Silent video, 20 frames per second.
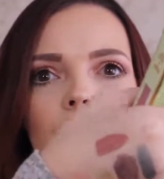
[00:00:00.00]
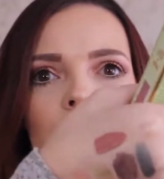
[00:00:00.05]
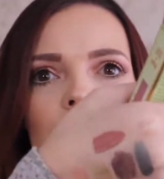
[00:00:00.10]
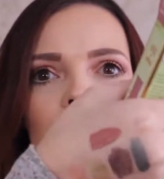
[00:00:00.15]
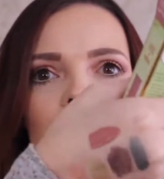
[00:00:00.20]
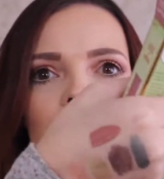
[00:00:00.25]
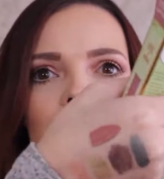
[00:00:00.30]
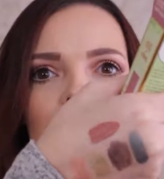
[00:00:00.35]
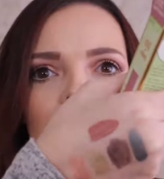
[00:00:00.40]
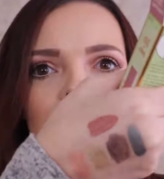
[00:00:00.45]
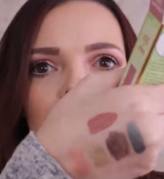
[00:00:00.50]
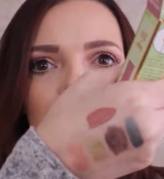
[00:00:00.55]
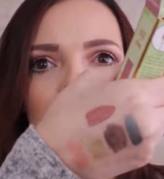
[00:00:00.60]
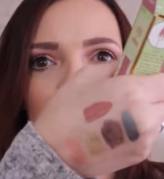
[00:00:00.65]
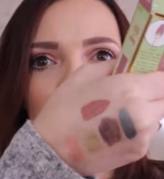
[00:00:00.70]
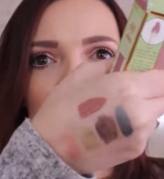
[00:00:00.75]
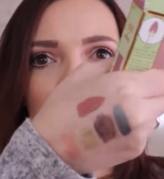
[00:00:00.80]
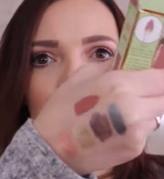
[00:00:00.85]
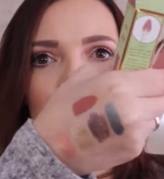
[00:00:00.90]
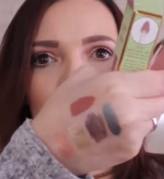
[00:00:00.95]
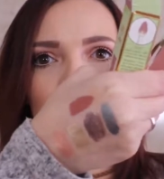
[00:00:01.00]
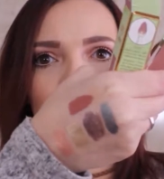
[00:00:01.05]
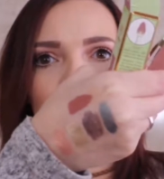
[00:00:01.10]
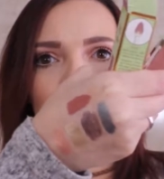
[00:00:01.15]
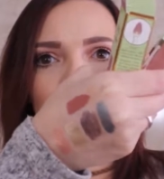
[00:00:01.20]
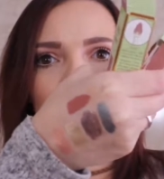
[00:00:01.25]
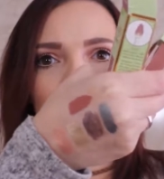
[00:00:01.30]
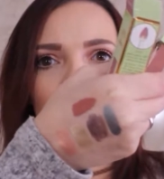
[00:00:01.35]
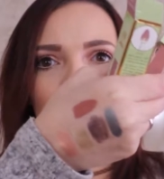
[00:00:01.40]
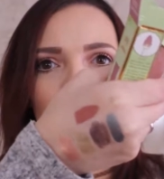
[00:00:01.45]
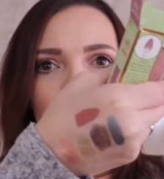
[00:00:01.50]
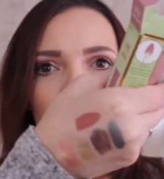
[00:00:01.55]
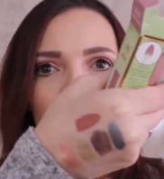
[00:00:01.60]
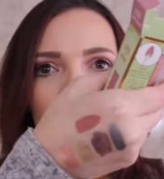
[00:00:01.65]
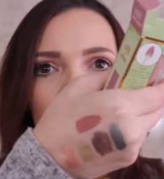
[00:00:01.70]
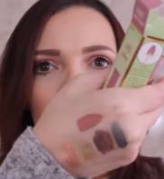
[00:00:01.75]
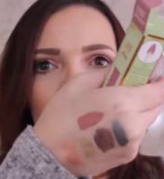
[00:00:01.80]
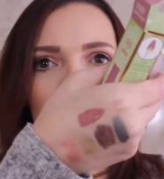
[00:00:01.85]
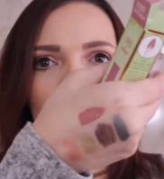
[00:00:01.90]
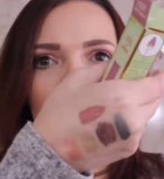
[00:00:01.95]
So that's the shade right
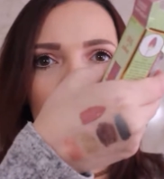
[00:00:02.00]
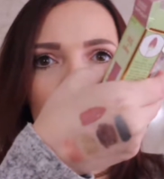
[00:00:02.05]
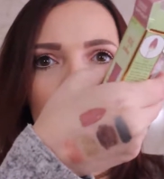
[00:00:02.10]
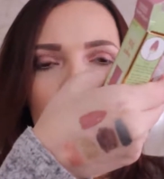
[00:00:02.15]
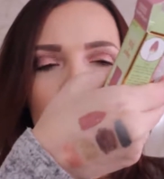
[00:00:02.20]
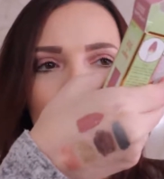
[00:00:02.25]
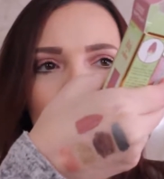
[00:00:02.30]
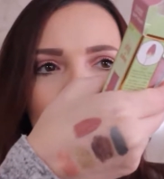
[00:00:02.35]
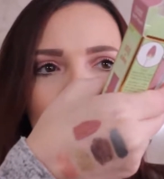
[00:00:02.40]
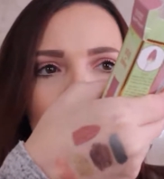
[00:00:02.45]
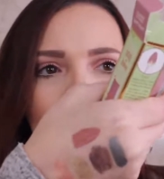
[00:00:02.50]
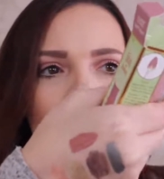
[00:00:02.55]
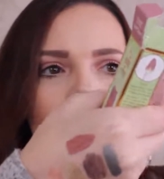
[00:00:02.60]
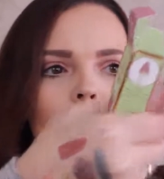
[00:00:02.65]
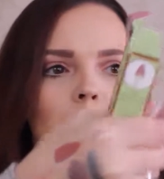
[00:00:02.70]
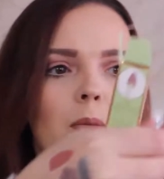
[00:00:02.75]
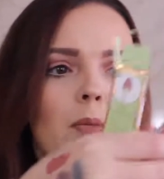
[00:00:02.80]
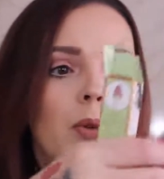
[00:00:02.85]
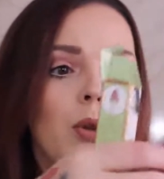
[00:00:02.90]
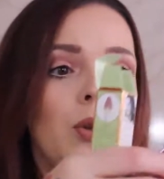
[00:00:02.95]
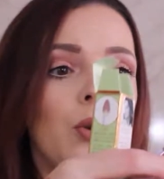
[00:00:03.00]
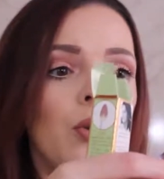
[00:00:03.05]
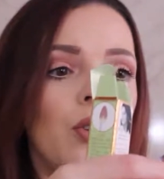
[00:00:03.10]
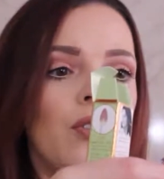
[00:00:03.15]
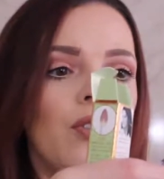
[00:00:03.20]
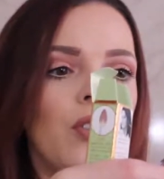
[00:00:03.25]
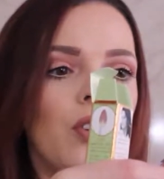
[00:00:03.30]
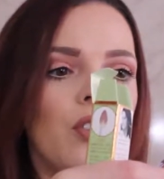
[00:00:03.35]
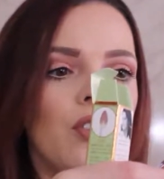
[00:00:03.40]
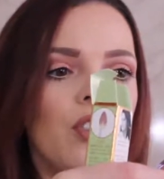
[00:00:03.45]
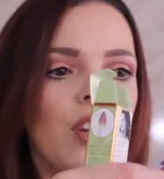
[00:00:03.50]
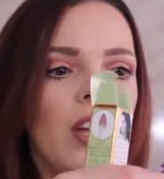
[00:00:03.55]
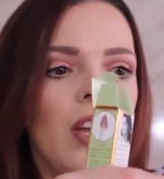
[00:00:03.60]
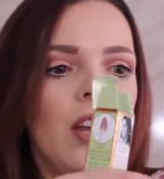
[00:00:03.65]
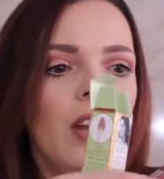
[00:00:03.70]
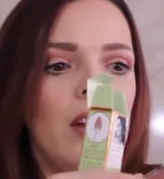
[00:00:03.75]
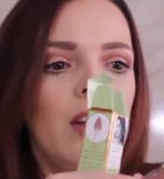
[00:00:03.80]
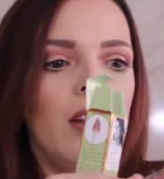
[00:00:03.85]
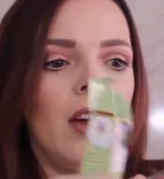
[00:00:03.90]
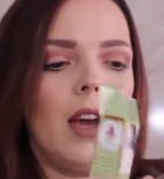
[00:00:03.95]
there beautiful
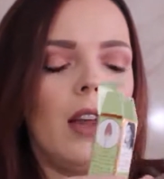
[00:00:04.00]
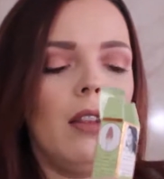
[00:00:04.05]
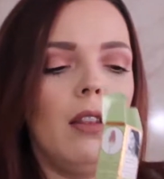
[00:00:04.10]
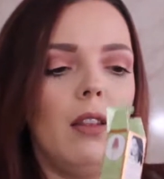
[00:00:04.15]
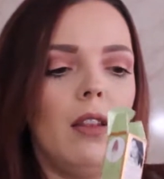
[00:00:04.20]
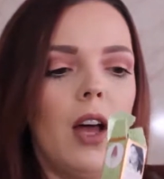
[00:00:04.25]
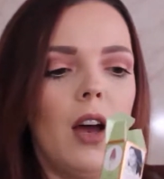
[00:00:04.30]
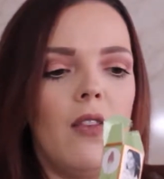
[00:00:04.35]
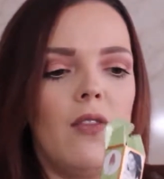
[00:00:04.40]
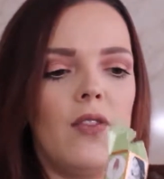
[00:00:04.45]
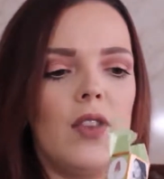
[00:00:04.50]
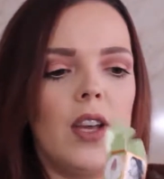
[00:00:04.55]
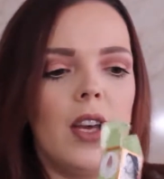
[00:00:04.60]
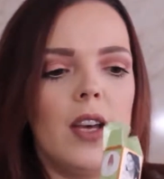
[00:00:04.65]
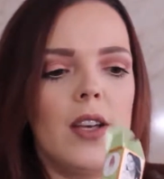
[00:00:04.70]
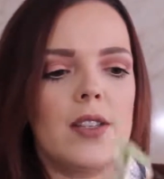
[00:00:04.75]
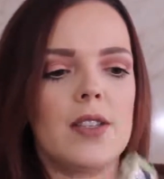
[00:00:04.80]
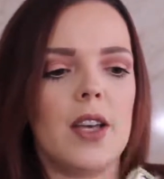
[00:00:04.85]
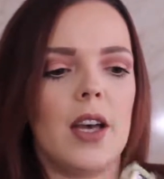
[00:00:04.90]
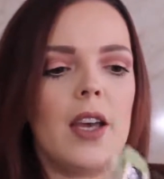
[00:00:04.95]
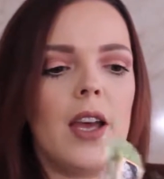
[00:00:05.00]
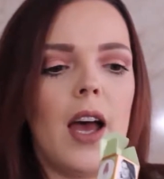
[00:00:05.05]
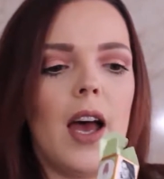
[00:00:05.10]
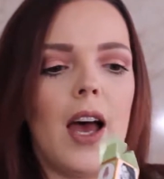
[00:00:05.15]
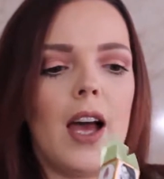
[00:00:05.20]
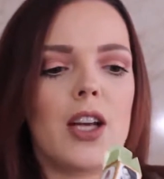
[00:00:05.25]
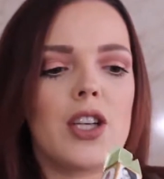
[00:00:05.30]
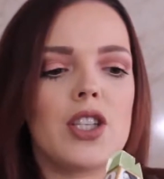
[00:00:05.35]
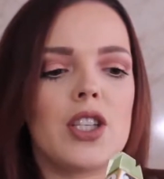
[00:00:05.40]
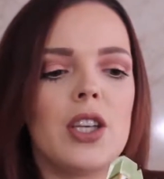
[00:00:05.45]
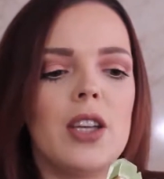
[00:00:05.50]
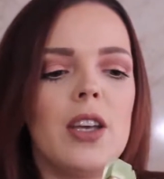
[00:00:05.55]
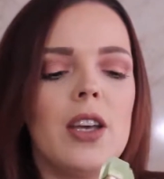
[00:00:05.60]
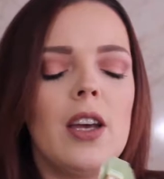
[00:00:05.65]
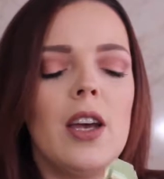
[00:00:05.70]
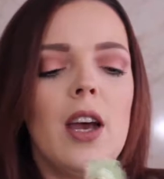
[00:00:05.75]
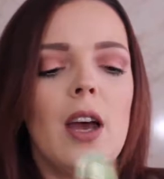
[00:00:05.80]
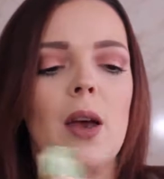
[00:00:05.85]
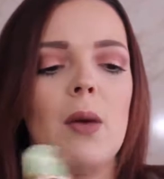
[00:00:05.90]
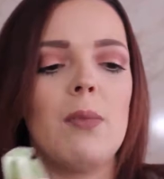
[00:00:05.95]
shade. I love this. I
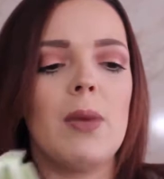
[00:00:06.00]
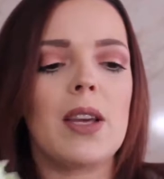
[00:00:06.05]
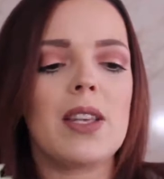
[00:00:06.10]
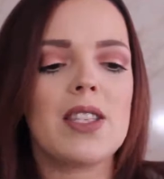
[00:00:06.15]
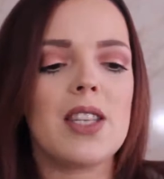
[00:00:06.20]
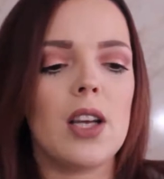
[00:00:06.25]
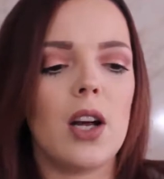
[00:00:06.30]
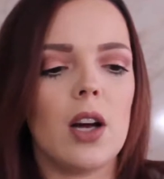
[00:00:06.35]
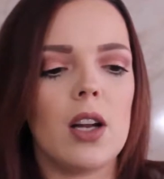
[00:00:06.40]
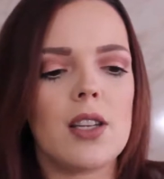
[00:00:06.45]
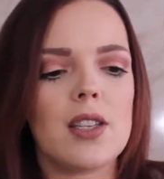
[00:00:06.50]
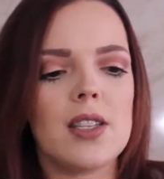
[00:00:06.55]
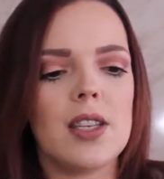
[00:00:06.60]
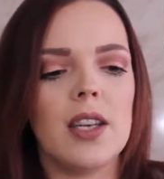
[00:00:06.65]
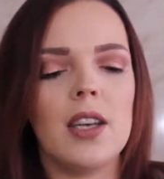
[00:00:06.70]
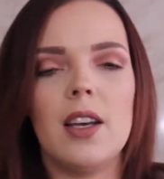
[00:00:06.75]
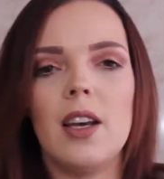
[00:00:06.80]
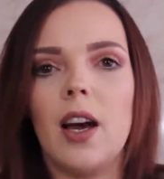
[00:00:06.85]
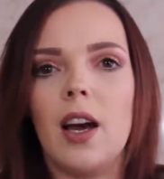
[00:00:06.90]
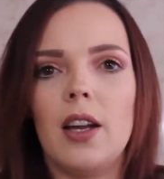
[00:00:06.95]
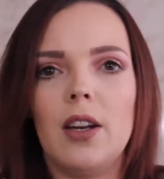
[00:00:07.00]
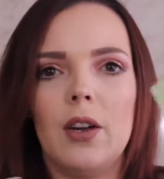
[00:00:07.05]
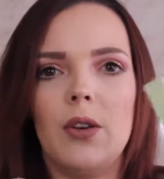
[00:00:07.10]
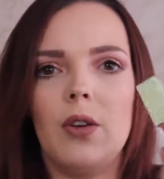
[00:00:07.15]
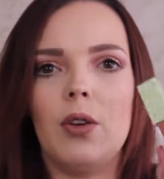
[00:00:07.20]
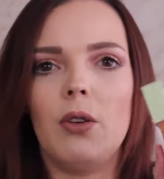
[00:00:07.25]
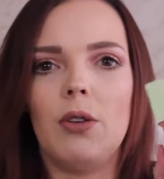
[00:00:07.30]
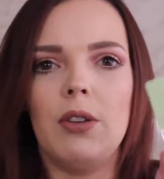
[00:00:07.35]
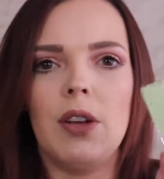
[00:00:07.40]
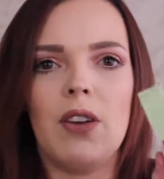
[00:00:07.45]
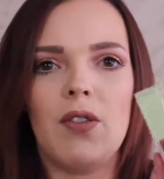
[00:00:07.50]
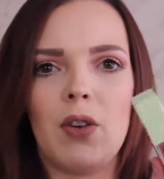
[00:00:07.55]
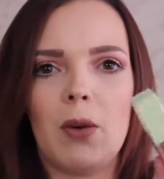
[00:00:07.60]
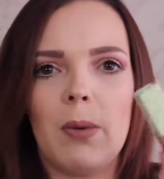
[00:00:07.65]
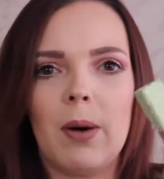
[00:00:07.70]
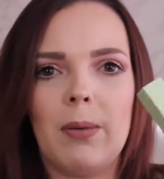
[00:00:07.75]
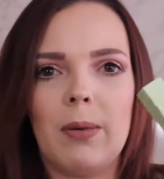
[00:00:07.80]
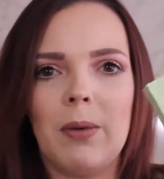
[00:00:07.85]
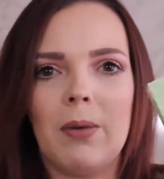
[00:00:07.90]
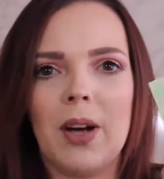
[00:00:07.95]
actually, Pixi, honestly, I know you'll
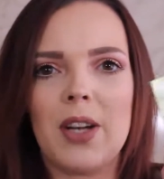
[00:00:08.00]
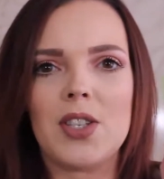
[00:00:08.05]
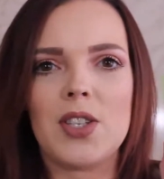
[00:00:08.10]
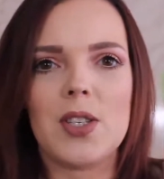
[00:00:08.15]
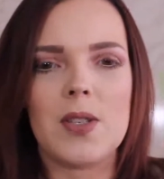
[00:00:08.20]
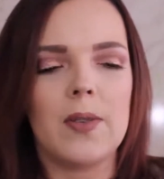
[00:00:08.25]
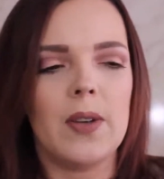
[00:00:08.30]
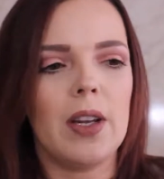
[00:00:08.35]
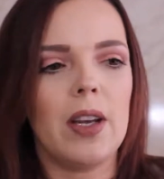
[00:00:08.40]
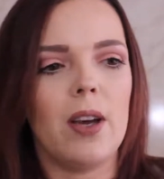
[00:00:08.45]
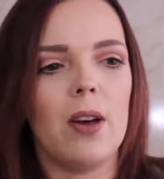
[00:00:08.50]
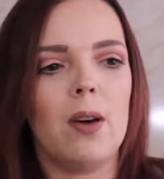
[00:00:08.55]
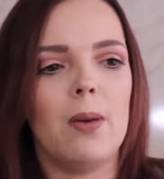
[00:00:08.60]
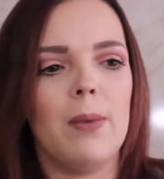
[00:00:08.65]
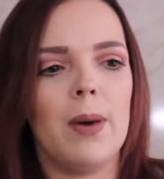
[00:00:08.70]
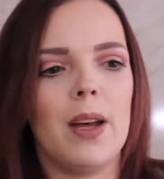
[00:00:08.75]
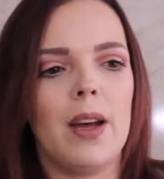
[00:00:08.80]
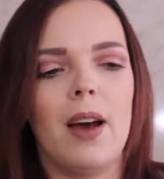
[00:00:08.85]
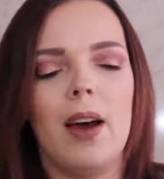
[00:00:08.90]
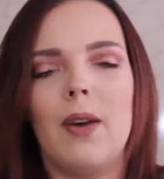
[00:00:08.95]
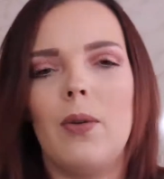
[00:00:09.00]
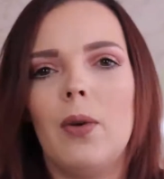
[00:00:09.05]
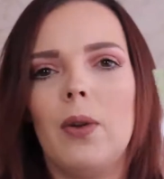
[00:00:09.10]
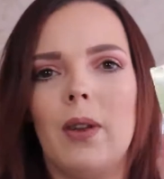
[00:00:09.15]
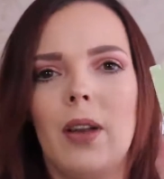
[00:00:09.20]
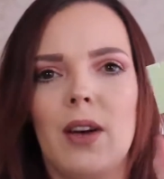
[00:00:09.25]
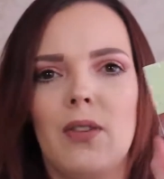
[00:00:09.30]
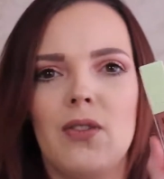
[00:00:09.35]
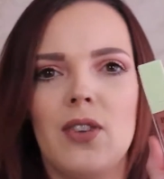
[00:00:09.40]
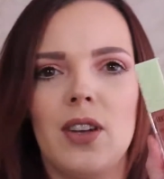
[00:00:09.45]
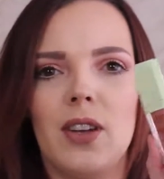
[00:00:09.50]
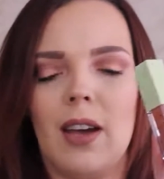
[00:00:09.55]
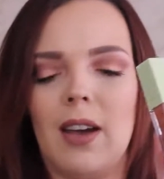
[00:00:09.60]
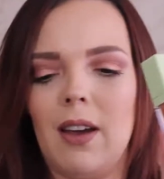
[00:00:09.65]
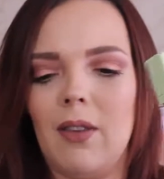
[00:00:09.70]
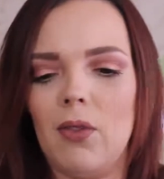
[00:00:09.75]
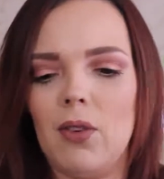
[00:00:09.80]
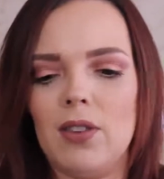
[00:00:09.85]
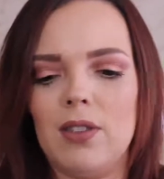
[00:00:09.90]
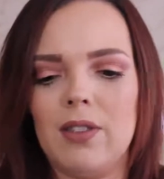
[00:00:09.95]
never probably watch this video, but I would love to get
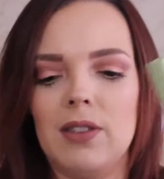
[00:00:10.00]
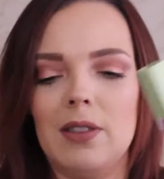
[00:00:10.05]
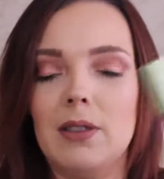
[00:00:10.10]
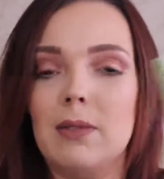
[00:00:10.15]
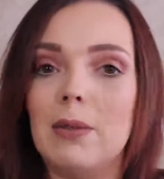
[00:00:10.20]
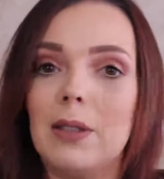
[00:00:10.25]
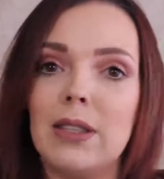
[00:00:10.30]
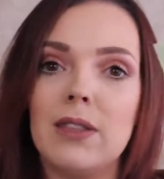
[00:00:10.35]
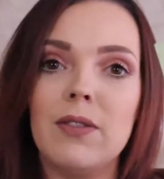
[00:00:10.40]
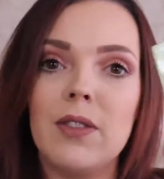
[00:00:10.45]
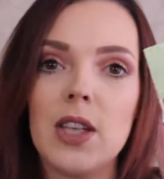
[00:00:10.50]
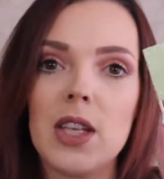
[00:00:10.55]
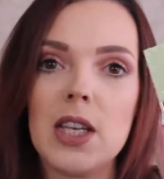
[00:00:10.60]
every single one of